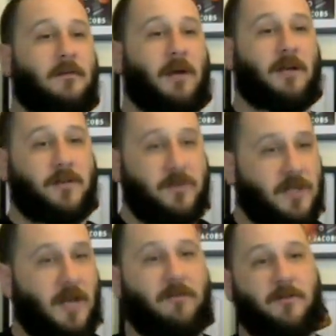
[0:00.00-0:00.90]
My
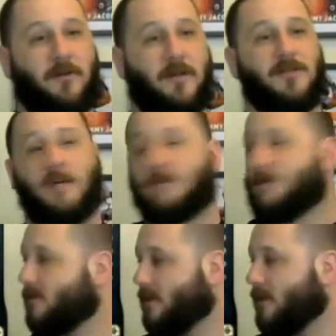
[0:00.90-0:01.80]
270
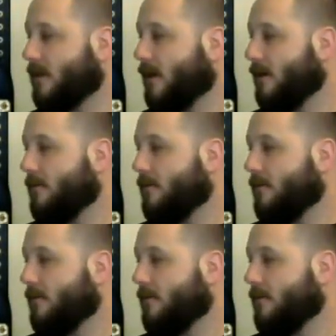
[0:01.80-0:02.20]
Winchesters in there that